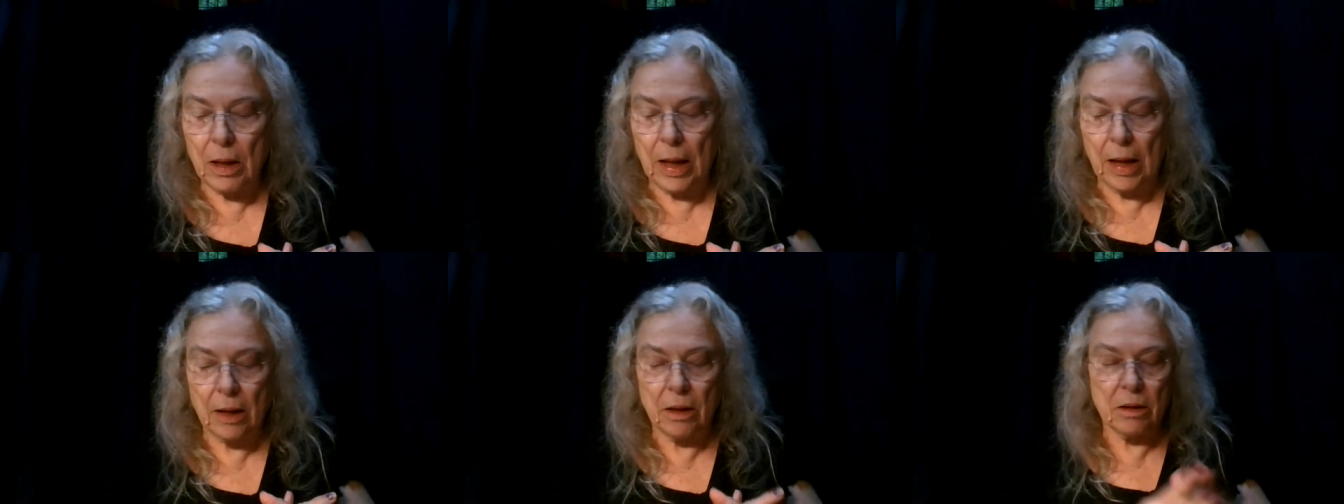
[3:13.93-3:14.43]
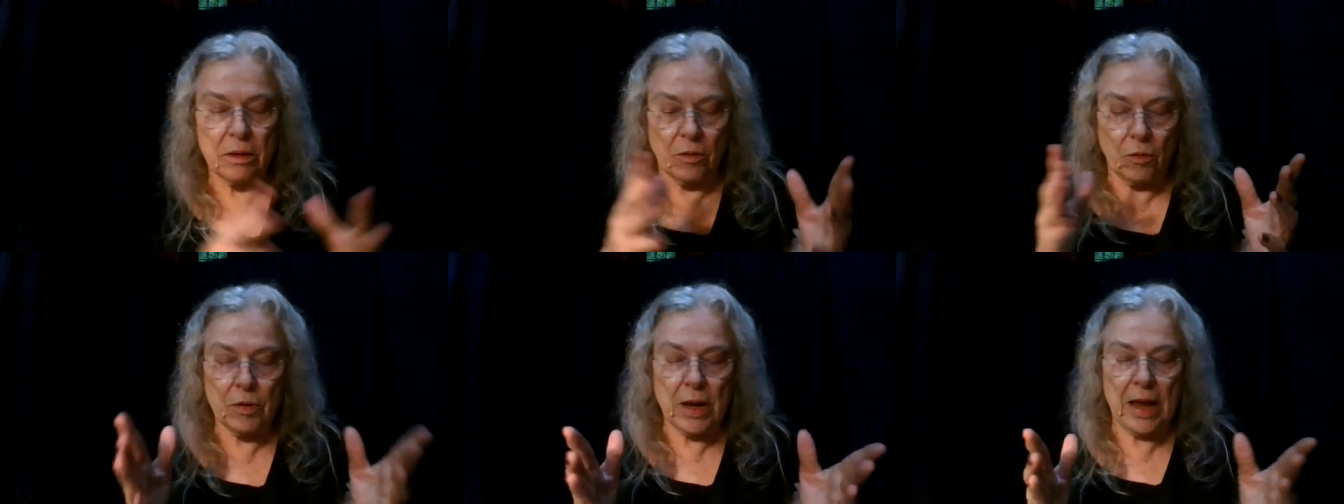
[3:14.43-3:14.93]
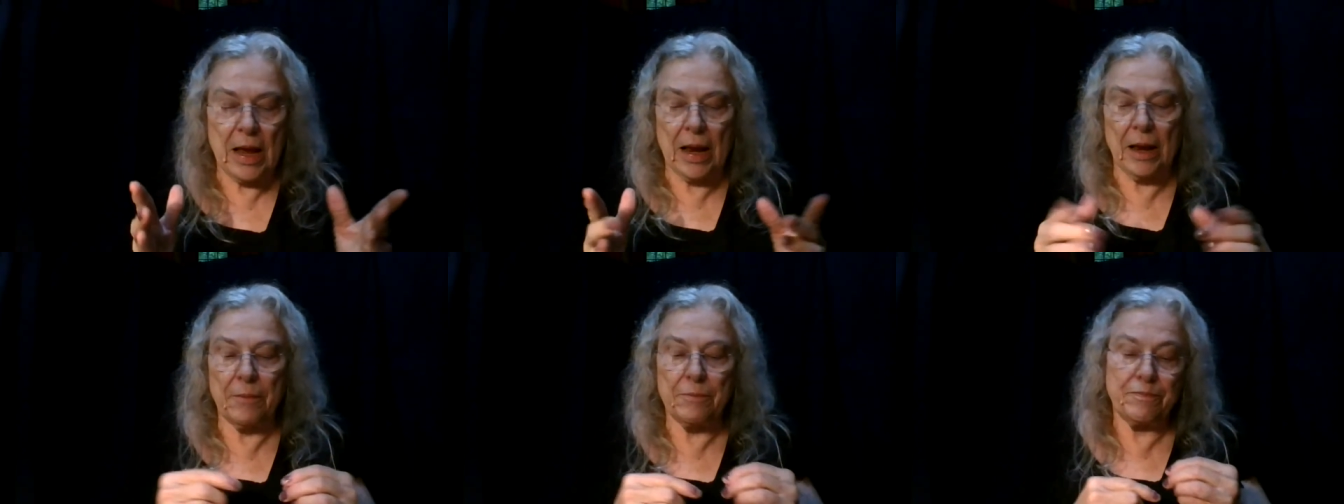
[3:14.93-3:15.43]
Uh,
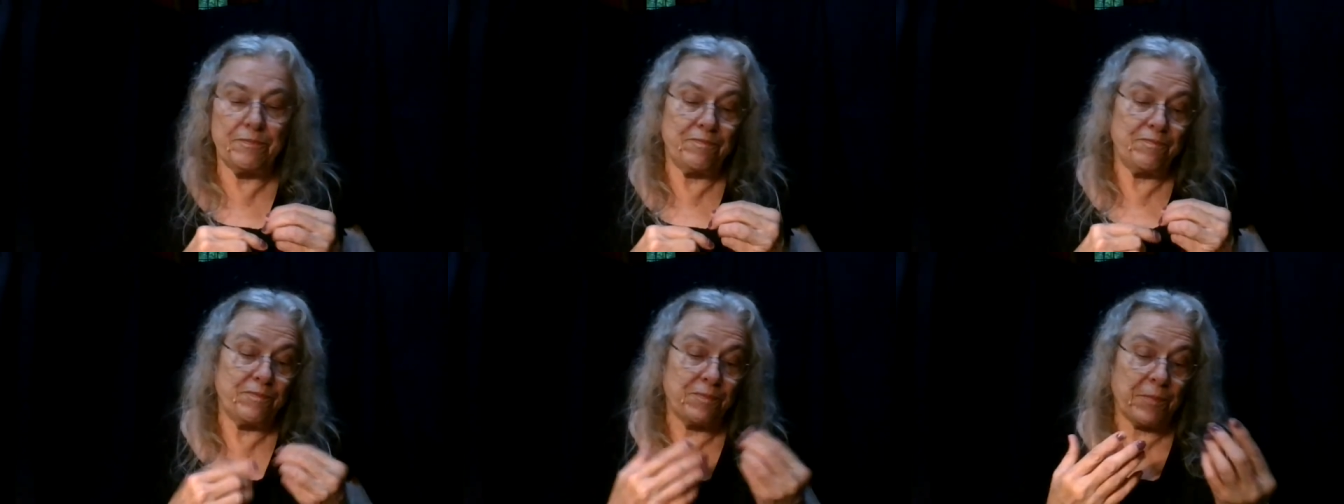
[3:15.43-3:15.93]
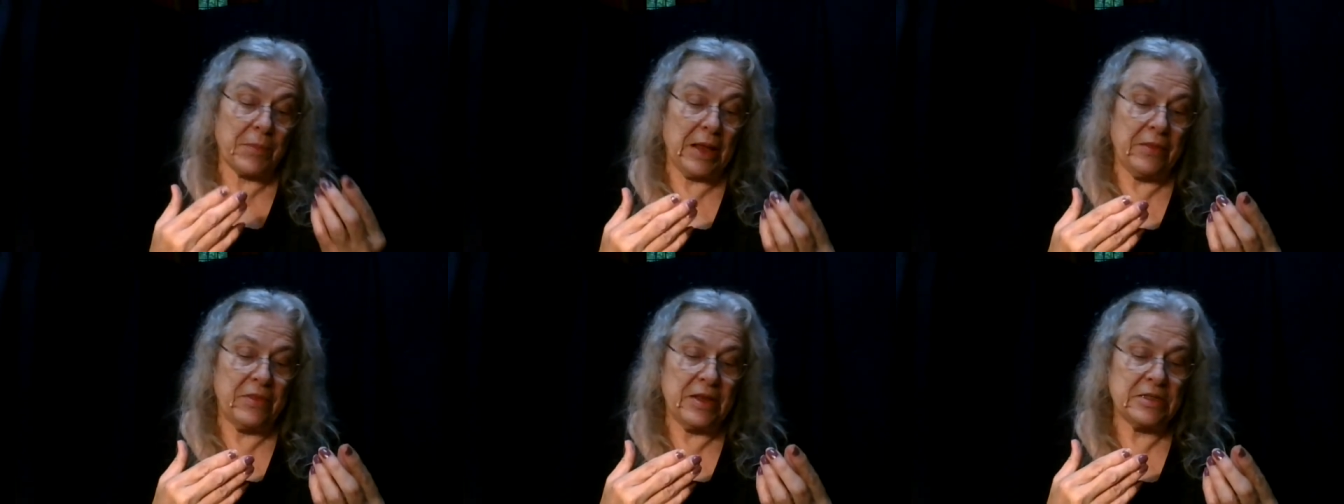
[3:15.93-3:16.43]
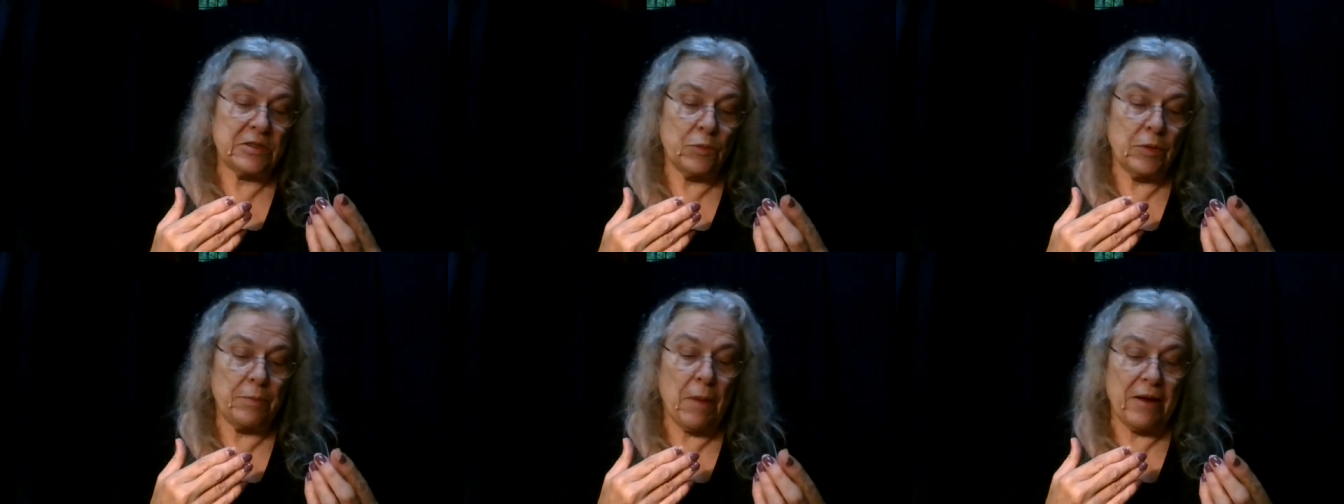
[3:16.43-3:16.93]
okay. And
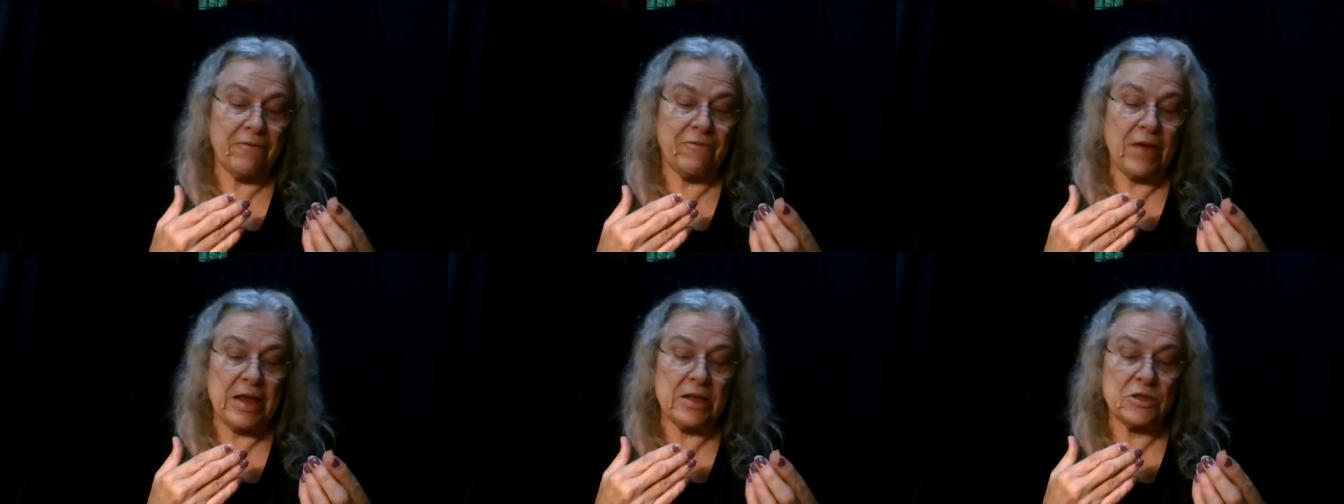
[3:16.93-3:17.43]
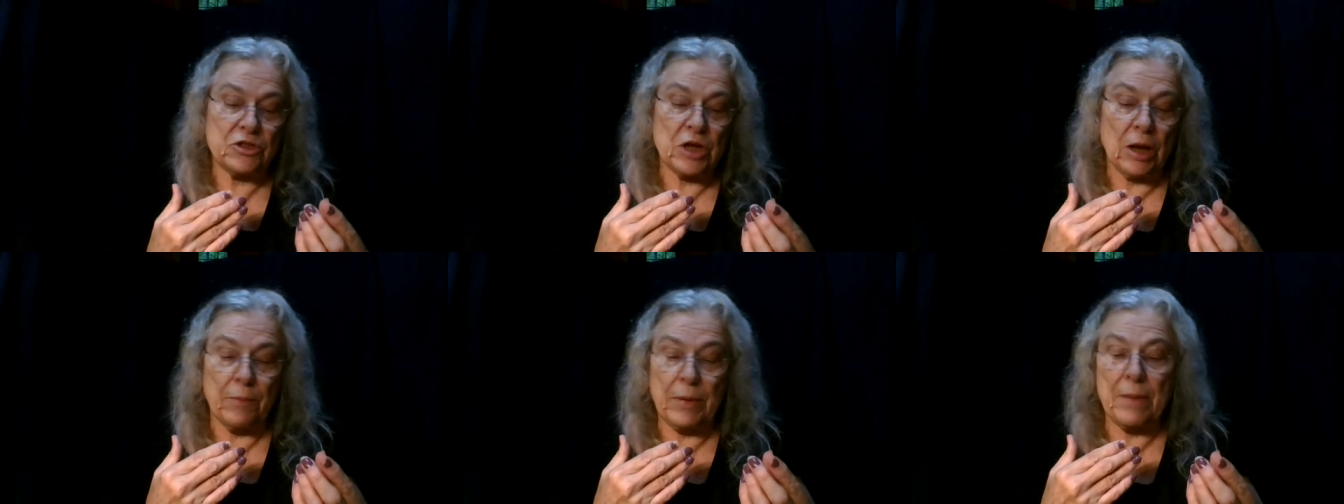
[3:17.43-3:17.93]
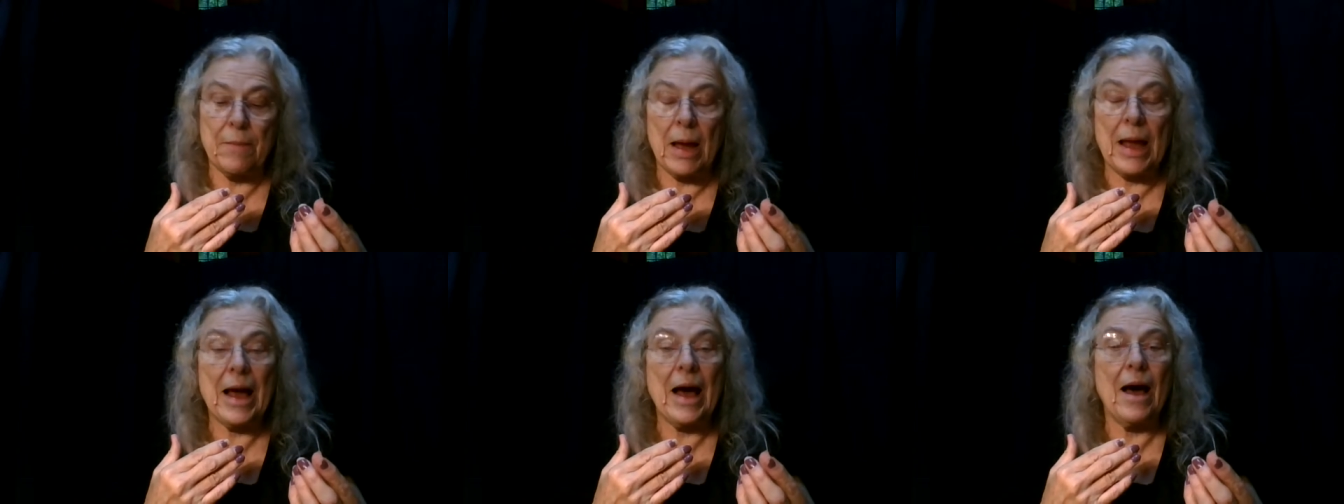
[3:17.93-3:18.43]
this one, my face shall be
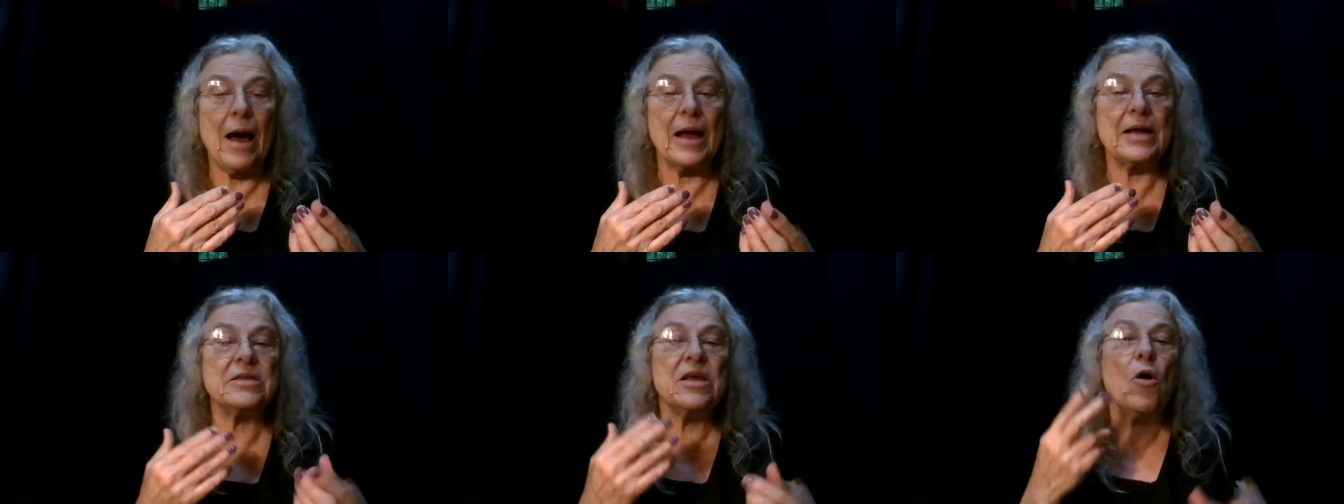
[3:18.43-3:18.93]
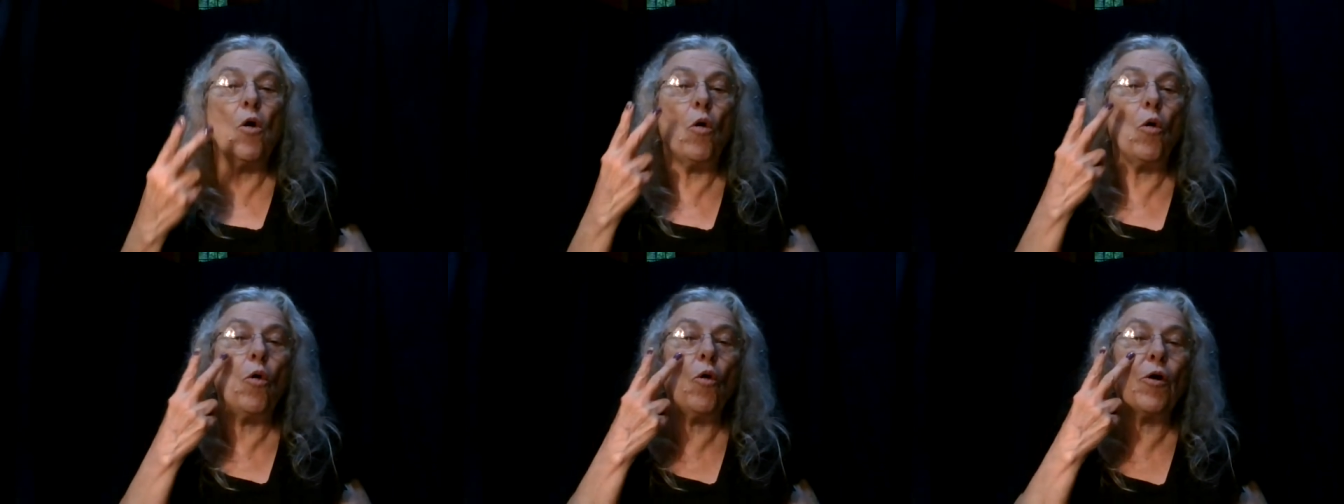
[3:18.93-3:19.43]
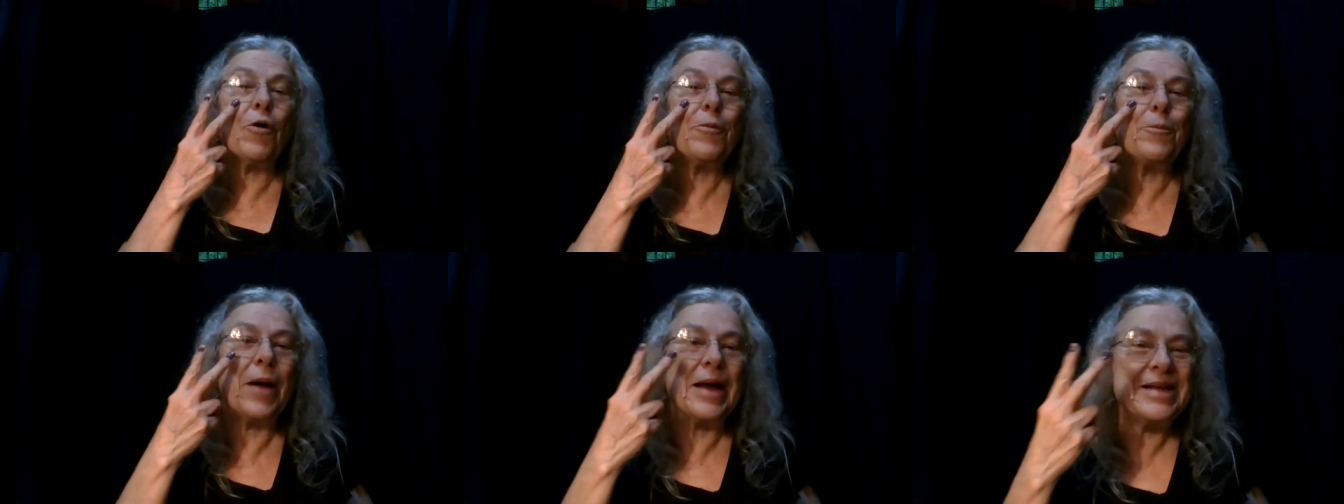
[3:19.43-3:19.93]
my eyes or
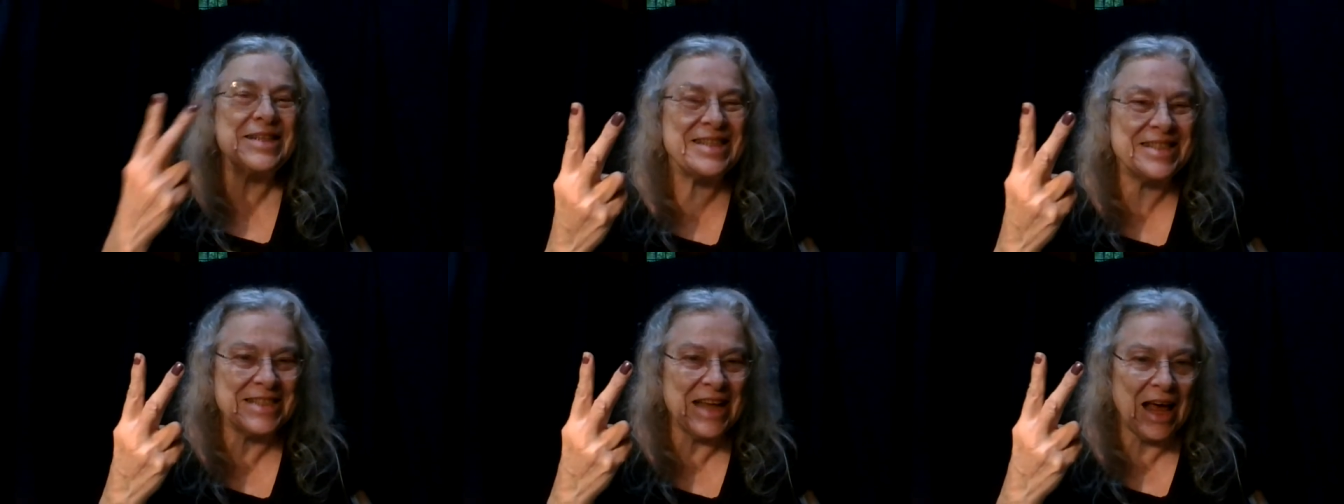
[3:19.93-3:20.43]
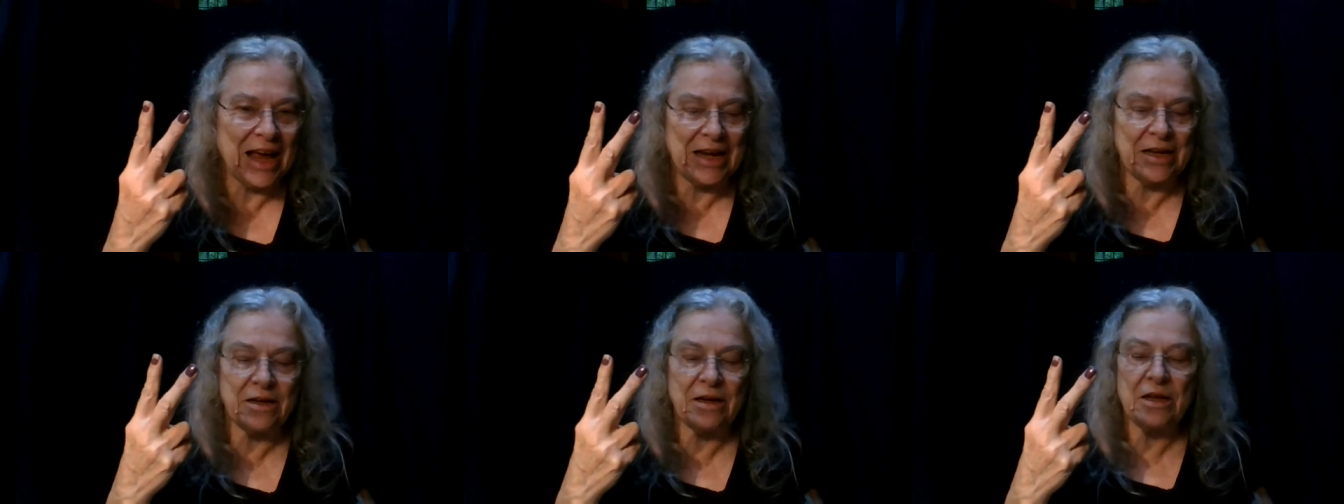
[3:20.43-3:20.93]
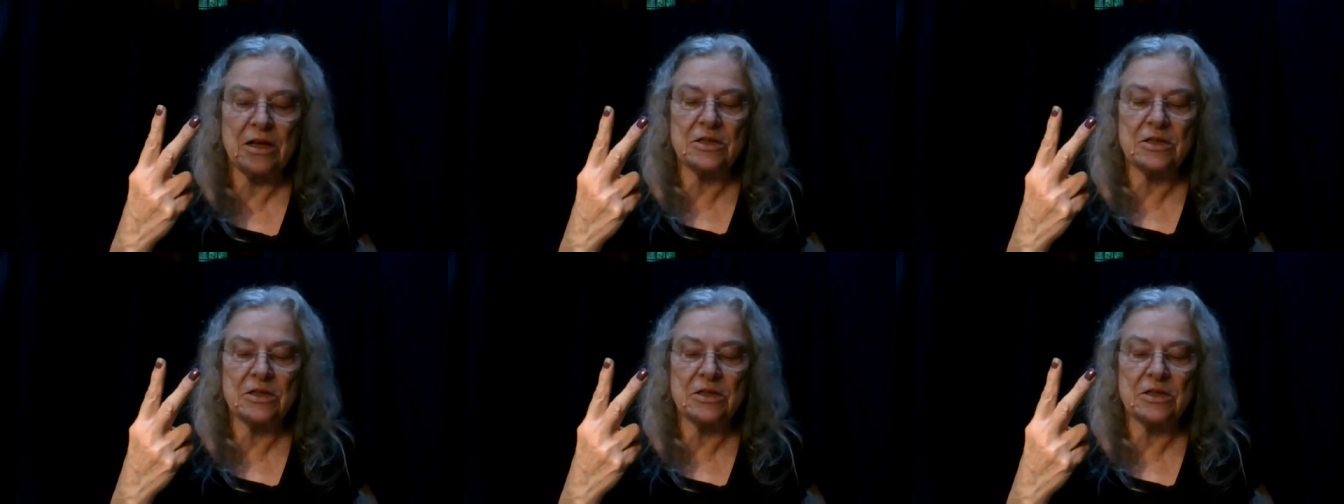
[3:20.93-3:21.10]
my sight.